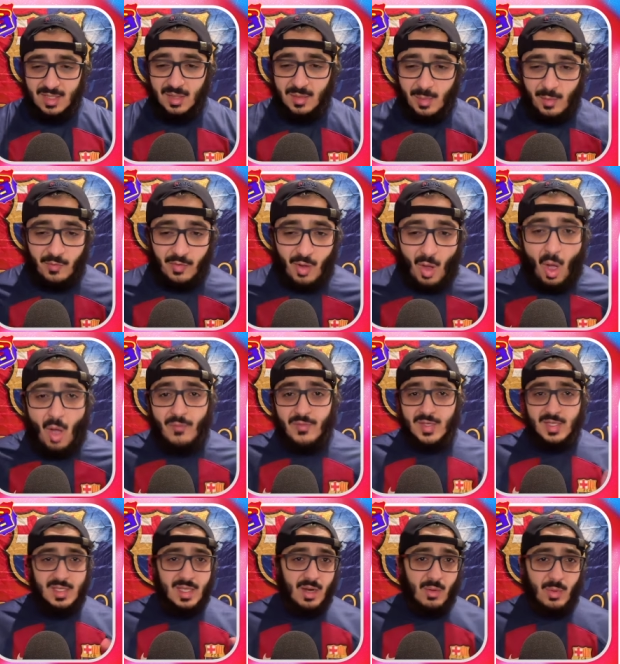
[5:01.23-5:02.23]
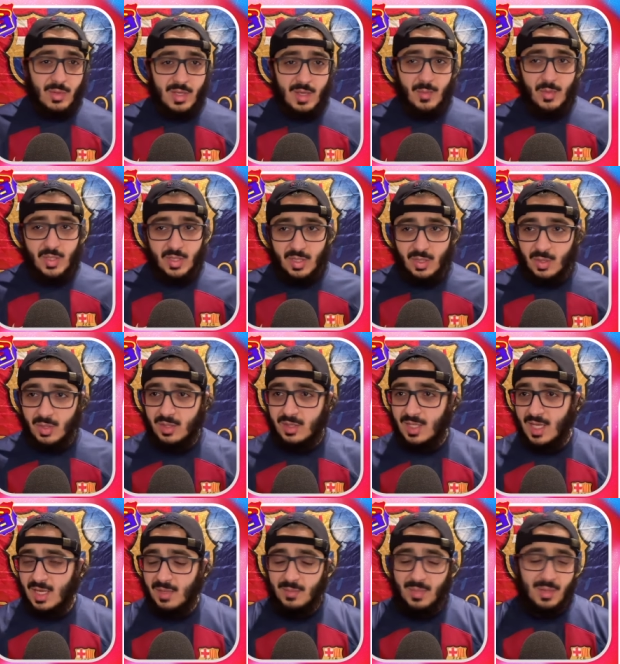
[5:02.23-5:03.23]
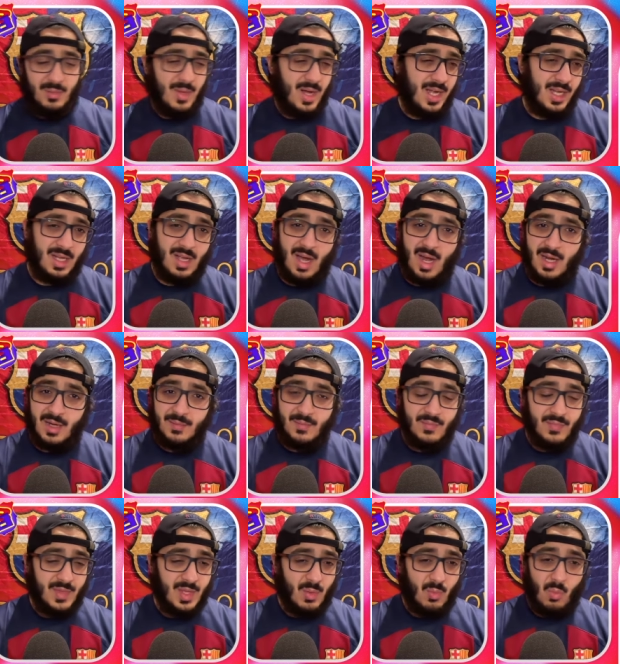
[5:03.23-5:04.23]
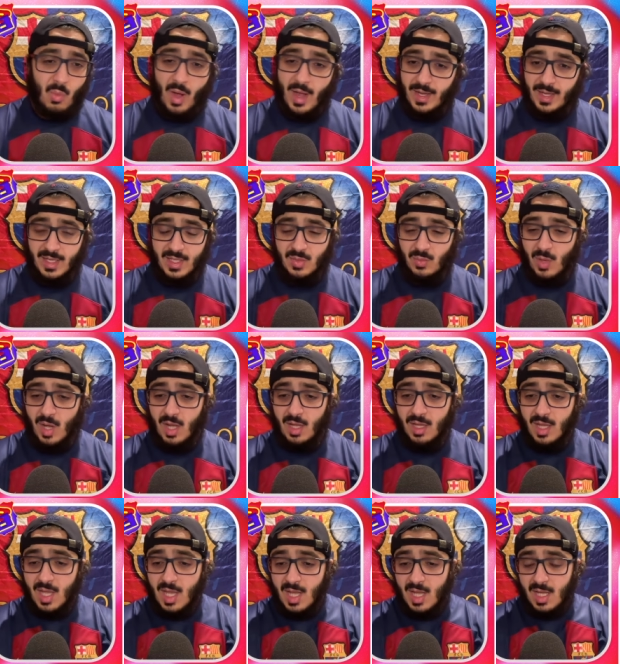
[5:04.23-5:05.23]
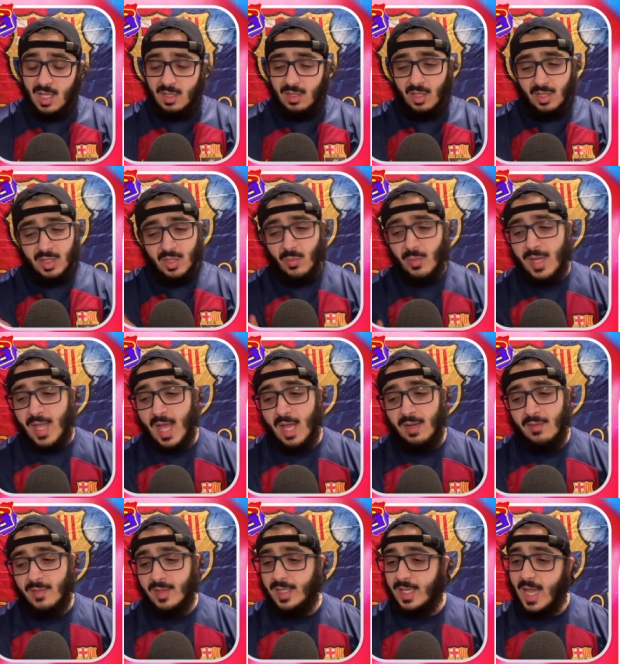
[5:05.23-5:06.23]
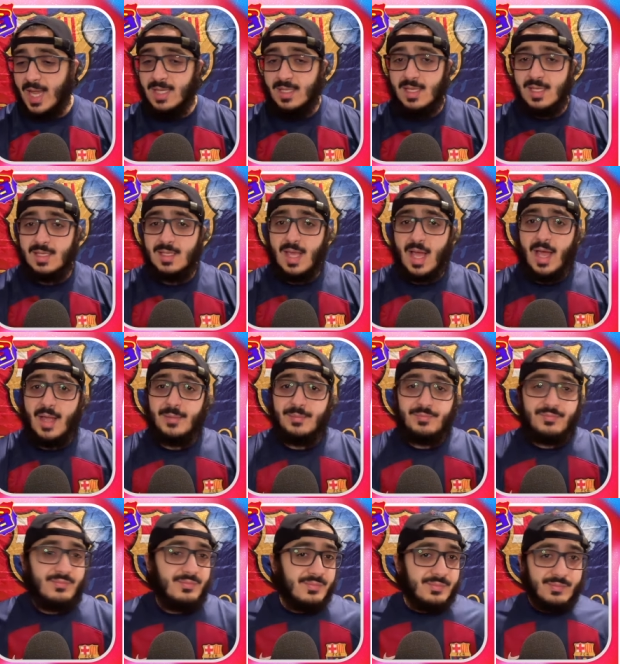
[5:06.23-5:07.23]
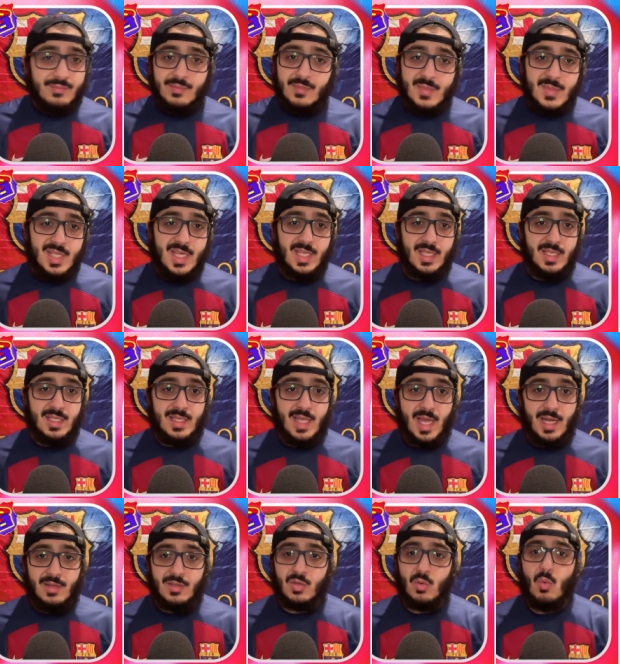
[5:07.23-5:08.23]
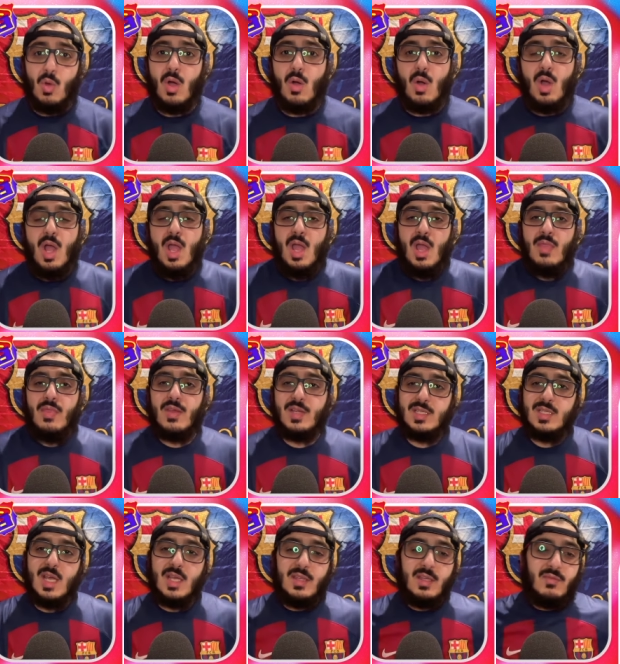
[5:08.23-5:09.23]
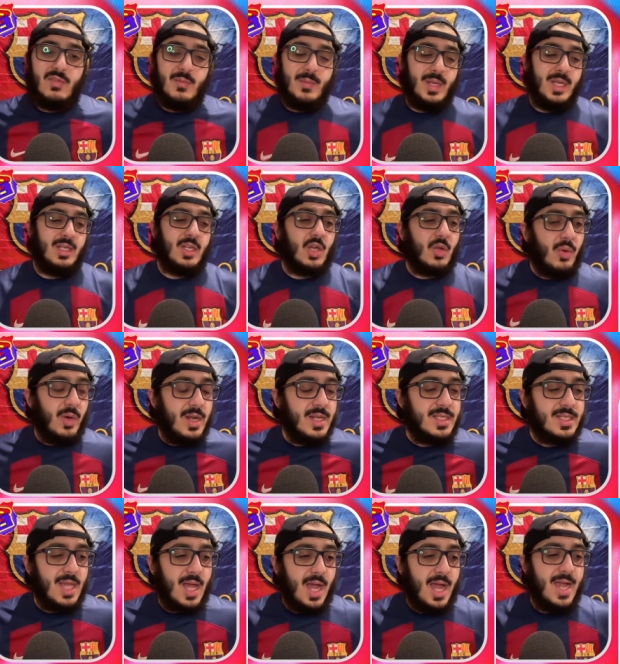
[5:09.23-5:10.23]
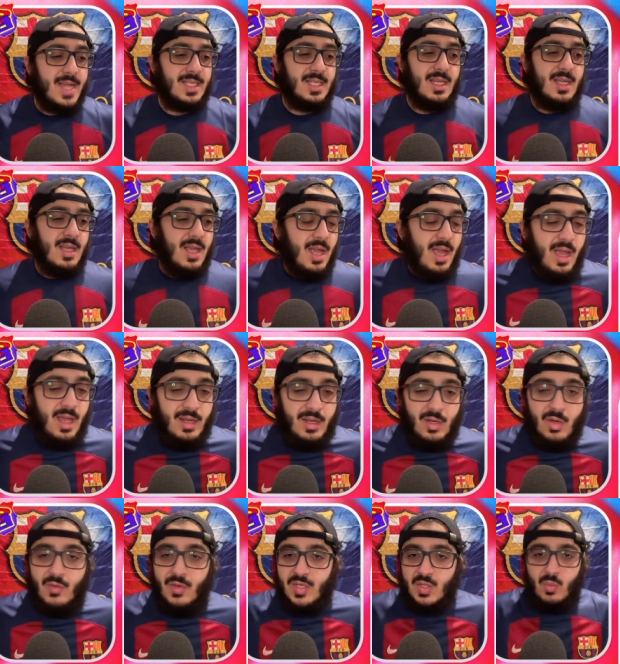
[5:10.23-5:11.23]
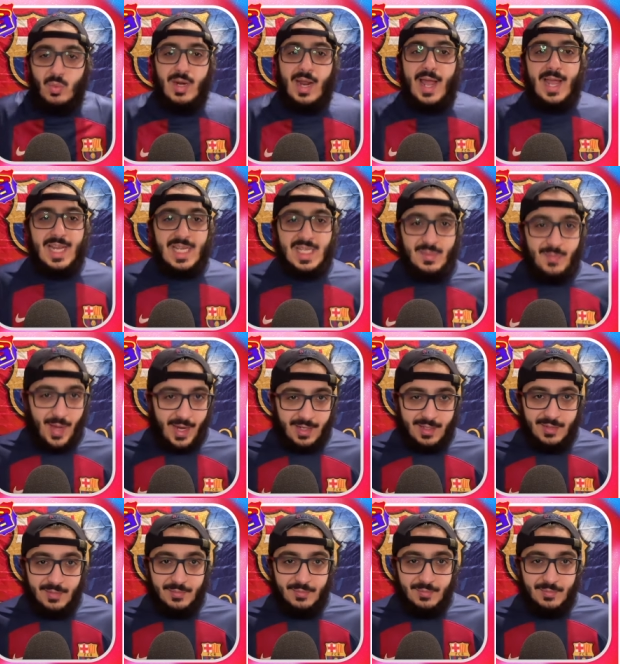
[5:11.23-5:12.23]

a little bit of confidence there with him, which is a good thing, but my god, wank as well. Look, the reality of the case is that Cease is dead. So what, uh, there's nothing for me to criticize, and you know, this is what I expect.